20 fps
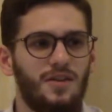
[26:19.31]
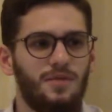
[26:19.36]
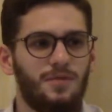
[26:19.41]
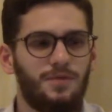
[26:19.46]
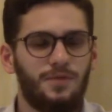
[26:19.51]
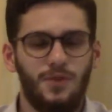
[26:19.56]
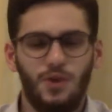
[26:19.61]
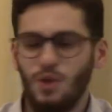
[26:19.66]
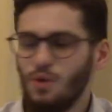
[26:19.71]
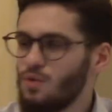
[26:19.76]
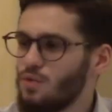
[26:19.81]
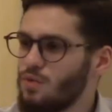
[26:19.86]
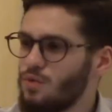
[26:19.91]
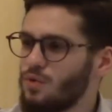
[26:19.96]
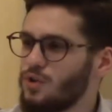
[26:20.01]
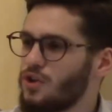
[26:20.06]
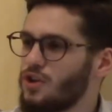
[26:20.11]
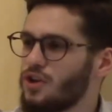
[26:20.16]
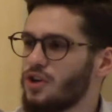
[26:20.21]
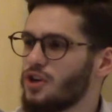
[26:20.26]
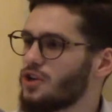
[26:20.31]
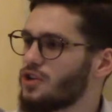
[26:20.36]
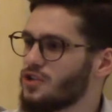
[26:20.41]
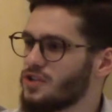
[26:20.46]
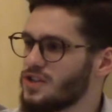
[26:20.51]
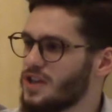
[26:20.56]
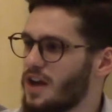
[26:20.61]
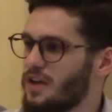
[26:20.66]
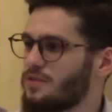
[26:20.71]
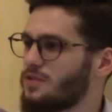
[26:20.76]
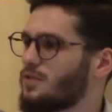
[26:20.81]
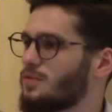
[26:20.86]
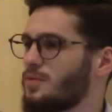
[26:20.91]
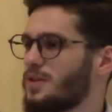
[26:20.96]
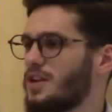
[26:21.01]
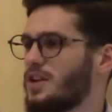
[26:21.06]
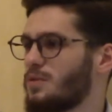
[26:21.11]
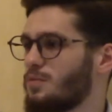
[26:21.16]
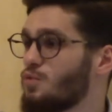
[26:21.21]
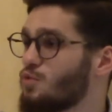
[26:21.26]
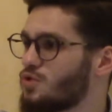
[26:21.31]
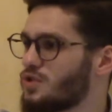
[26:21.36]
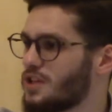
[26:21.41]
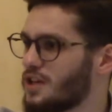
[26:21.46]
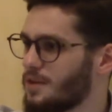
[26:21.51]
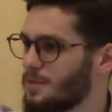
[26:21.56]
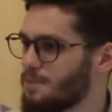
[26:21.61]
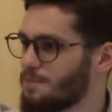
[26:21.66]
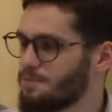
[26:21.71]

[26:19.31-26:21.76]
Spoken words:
few years after meeting Musa.